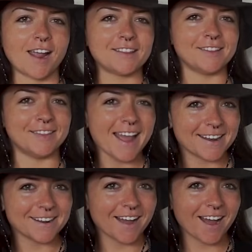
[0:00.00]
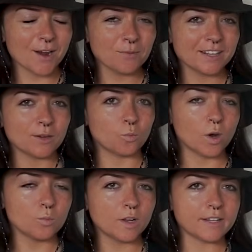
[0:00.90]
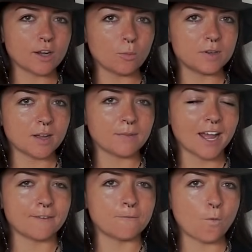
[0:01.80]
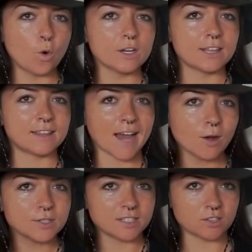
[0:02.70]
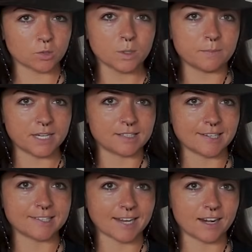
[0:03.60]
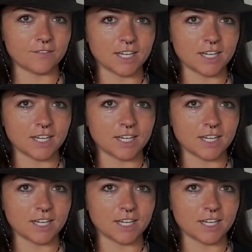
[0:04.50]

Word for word: And then I read that one whale they opened up had four thousand squid beaks inside of